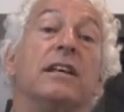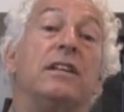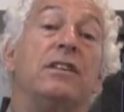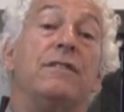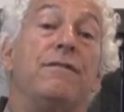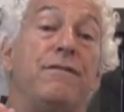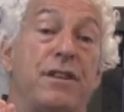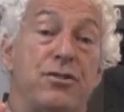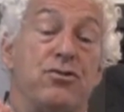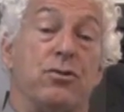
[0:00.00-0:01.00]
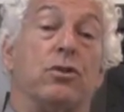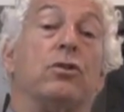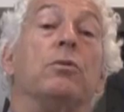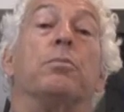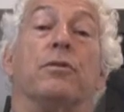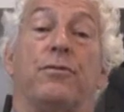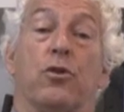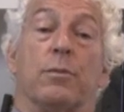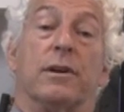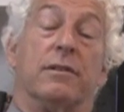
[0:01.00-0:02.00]
individual
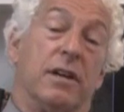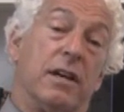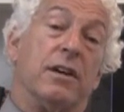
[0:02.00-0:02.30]
performer.